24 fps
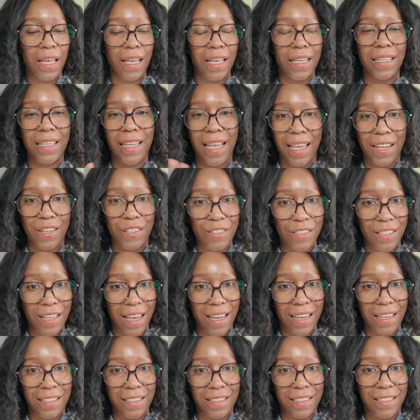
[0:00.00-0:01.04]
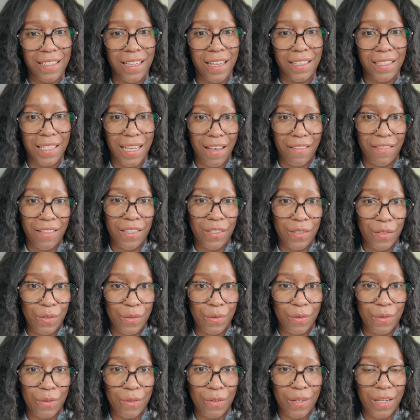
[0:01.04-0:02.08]
And CandleScience does have this
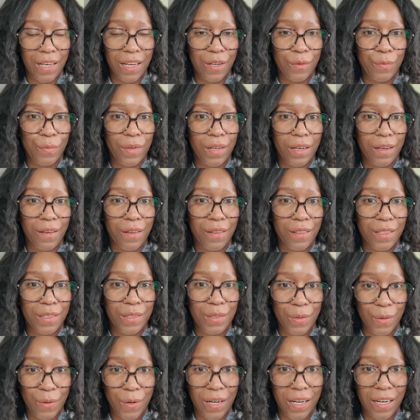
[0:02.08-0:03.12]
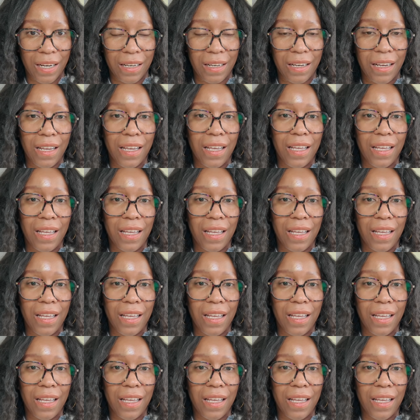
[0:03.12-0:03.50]
tool, and I'll put it on the screen,